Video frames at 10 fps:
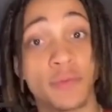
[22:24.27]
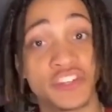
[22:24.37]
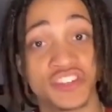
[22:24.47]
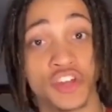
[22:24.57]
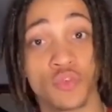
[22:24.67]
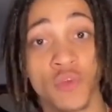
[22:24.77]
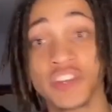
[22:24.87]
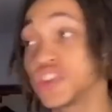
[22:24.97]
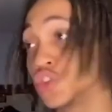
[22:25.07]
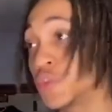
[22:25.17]
just gonna run
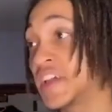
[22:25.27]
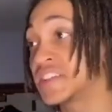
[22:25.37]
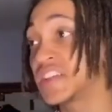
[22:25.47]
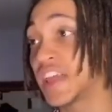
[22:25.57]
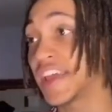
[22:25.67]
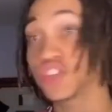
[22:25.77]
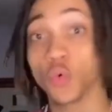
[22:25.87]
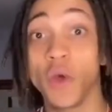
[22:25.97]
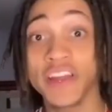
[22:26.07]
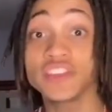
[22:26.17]
till you get to like
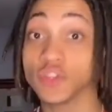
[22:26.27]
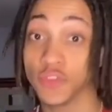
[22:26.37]
20 so